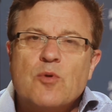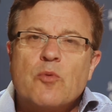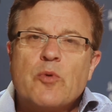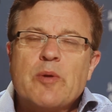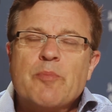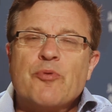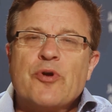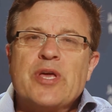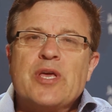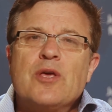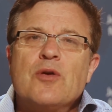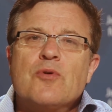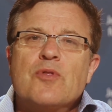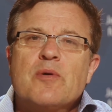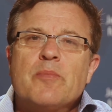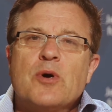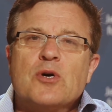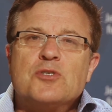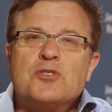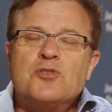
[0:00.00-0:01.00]
where we bring you
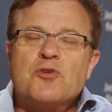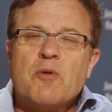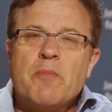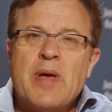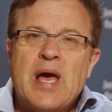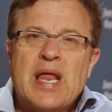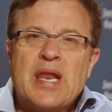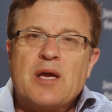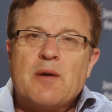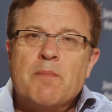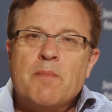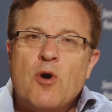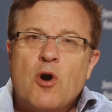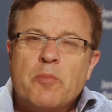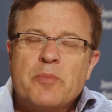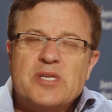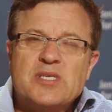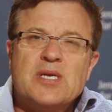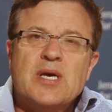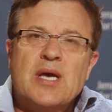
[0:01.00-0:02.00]
the most dramatic
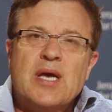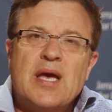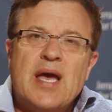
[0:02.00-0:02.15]
moments